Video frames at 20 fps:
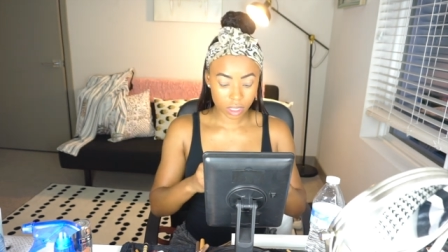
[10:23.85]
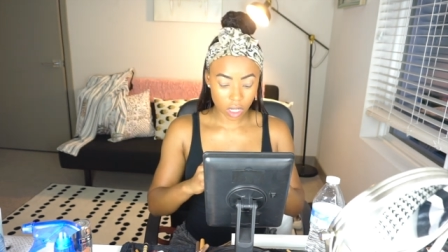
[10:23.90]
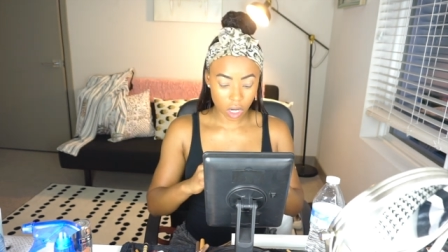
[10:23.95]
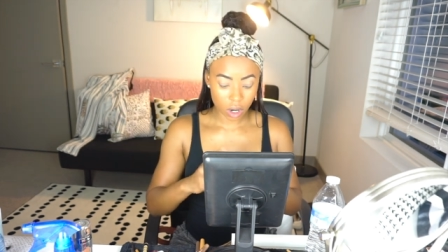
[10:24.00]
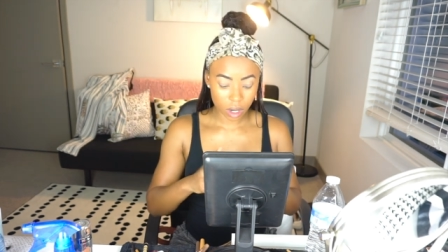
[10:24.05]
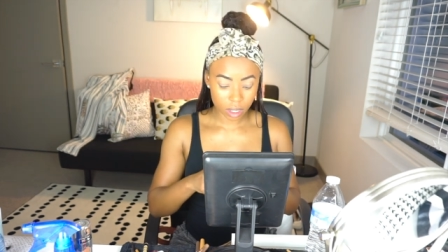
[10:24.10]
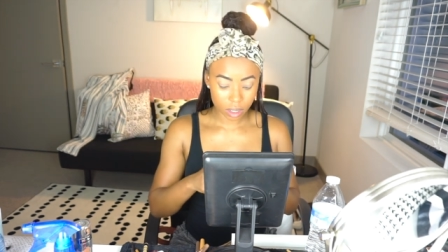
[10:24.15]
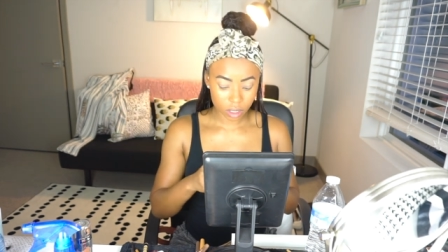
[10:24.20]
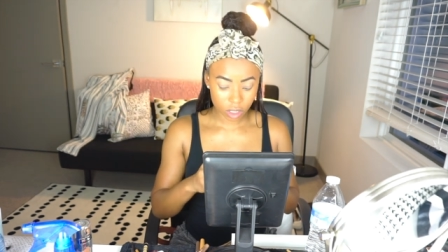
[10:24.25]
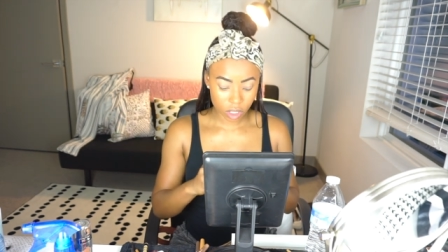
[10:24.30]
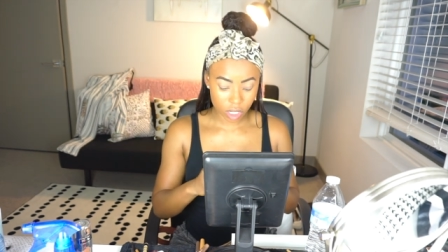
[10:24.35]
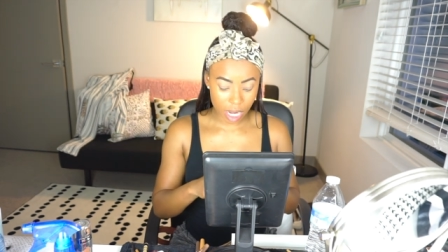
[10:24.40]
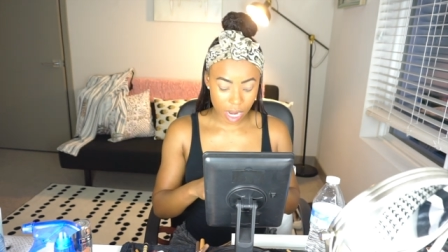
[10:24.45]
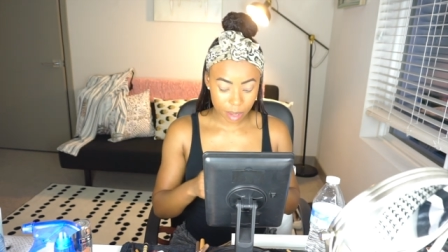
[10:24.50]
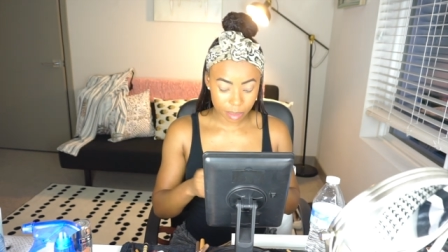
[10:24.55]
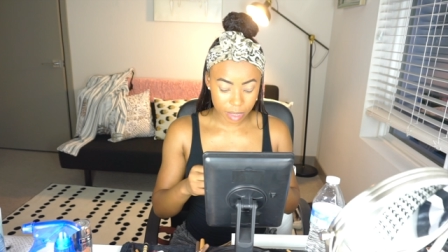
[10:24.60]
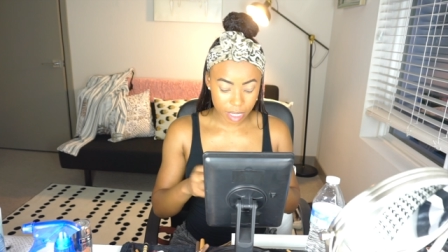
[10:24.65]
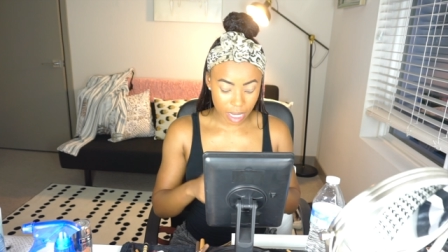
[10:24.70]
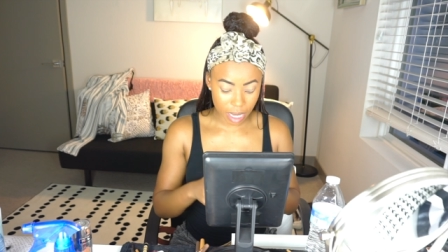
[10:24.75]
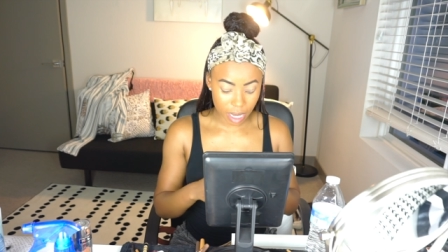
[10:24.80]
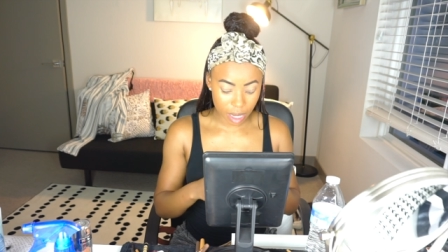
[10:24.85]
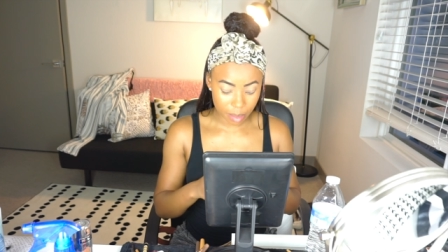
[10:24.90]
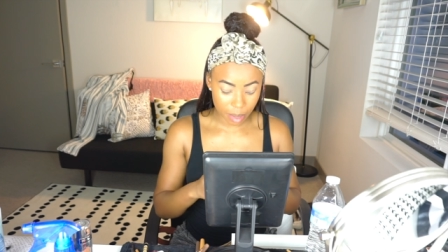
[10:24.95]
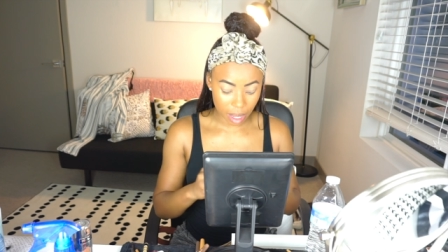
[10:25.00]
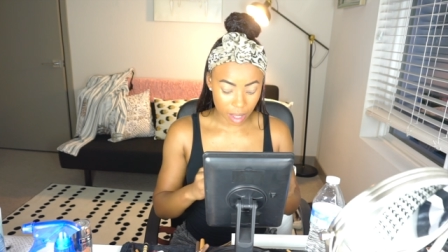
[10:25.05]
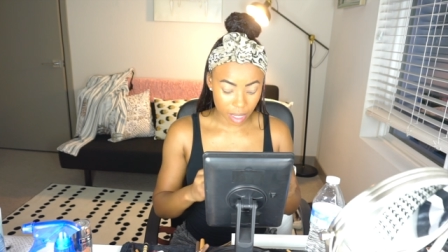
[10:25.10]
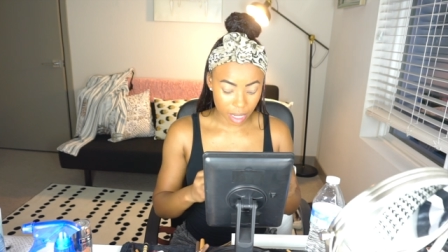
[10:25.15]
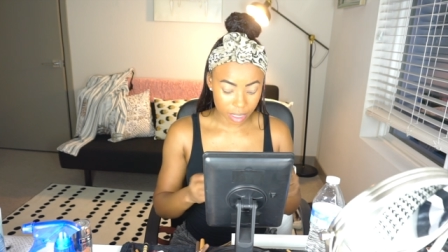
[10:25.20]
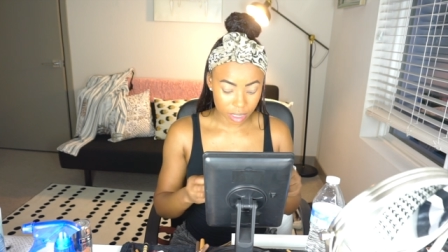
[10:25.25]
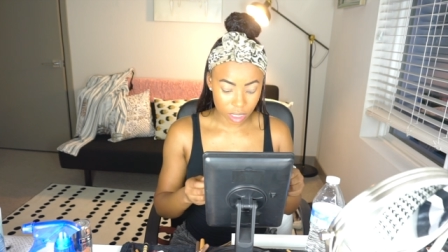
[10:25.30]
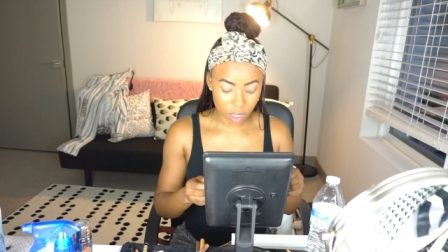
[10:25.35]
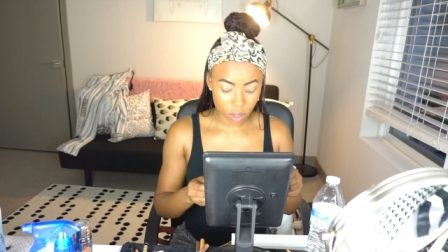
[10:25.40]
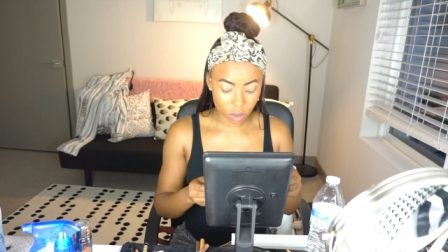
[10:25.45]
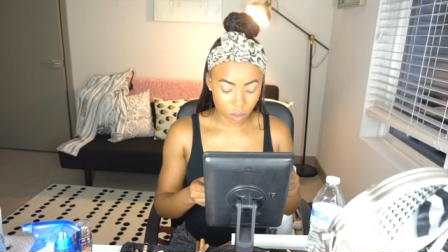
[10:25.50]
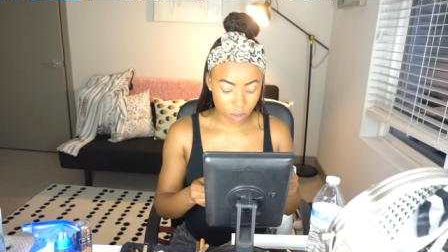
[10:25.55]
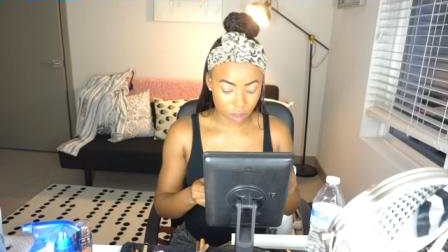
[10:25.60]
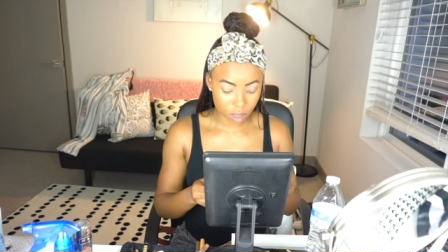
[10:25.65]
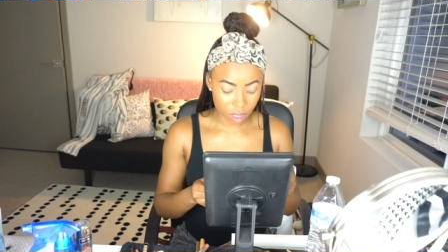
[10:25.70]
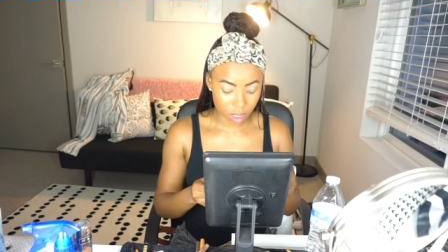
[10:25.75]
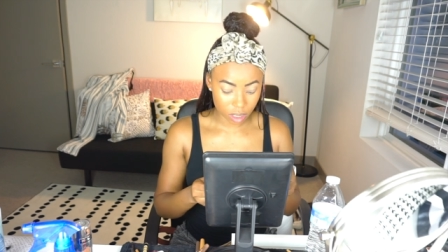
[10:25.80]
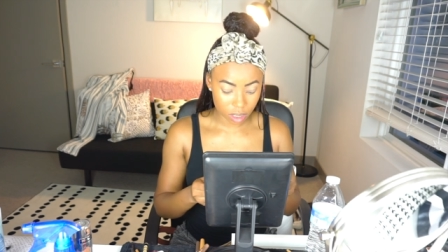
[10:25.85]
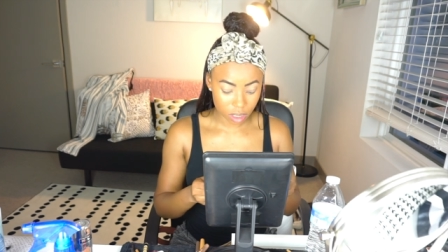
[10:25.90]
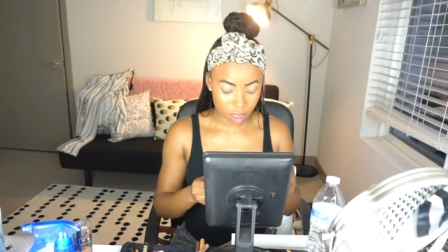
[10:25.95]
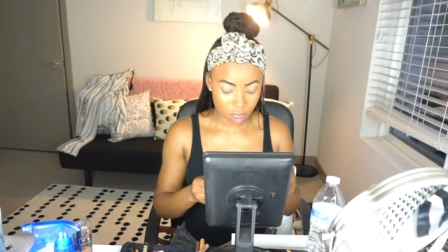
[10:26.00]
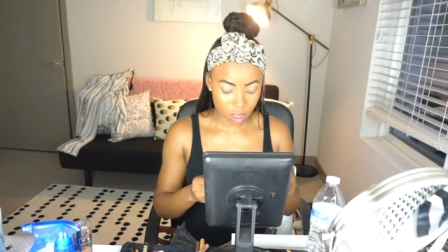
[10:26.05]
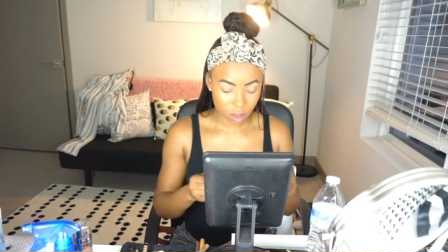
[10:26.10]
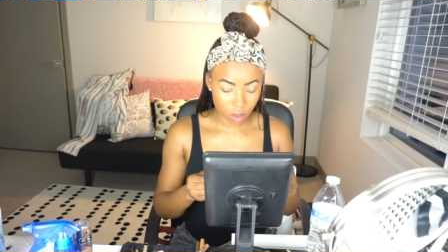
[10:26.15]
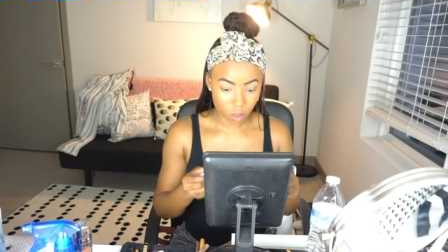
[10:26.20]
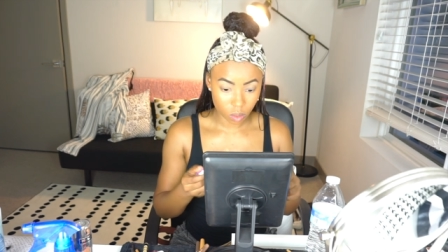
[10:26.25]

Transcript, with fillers: Tarte shape tape. I like to use this